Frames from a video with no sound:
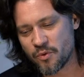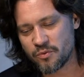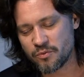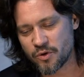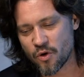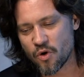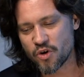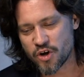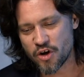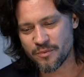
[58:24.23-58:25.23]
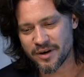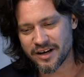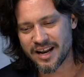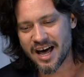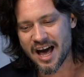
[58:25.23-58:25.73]
We're all
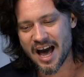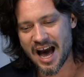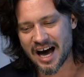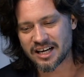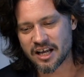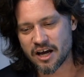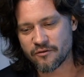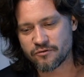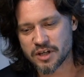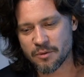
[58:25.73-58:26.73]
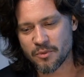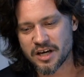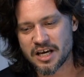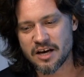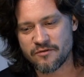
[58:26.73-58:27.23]
human, and if someone
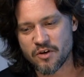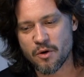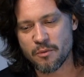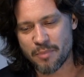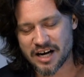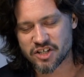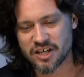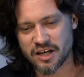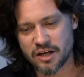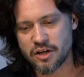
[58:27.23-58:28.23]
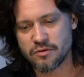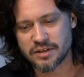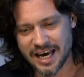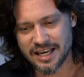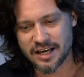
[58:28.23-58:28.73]
can give you a bashing and you
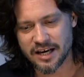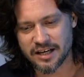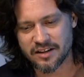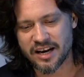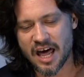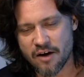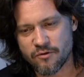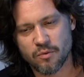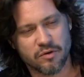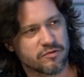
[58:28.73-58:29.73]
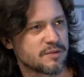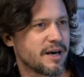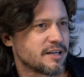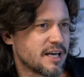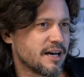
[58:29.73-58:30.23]
take it, then everyone
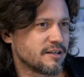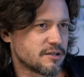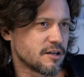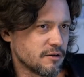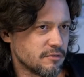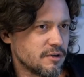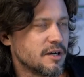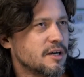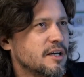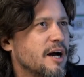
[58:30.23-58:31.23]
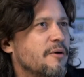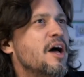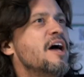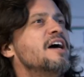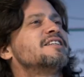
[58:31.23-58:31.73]
respects that. So, yeah.
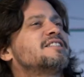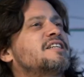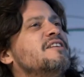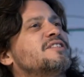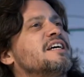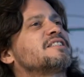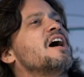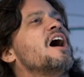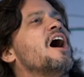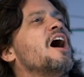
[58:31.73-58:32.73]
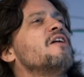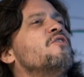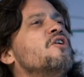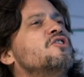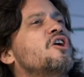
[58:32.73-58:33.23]
Steve says, I've
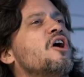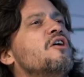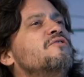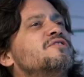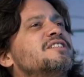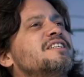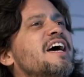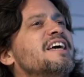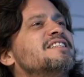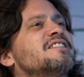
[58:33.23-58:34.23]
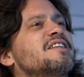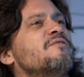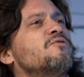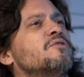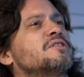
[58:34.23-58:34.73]
heard Gove say
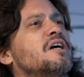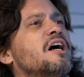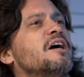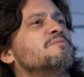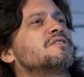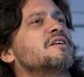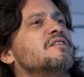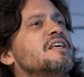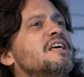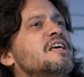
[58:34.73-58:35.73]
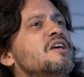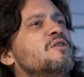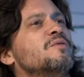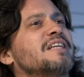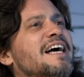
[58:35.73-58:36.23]
several times that the
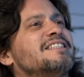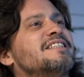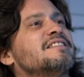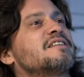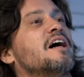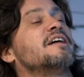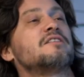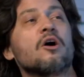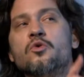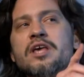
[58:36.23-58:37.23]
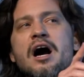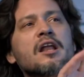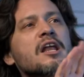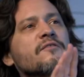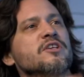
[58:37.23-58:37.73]
EU is anti-science. Oh, yeah, I
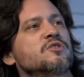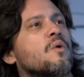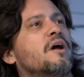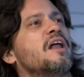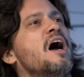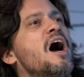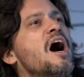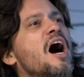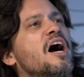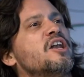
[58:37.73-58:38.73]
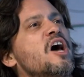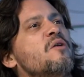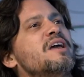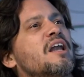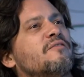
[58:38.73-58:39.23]
love this one. I know
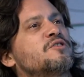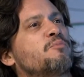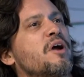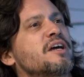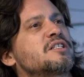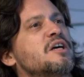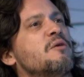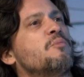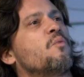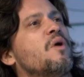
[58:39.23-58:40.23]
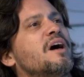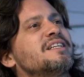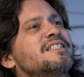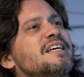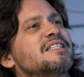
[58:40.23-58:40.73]
he loves Brexit, but why
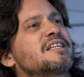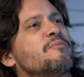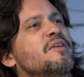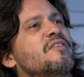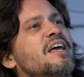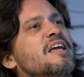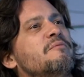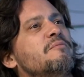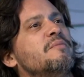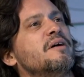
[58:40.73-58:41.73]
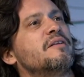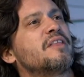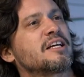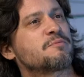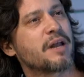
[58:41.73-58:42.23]
say something
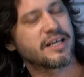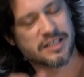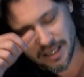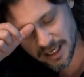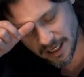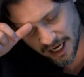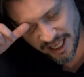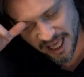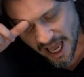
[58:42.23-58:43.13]
that's blatantly a lie?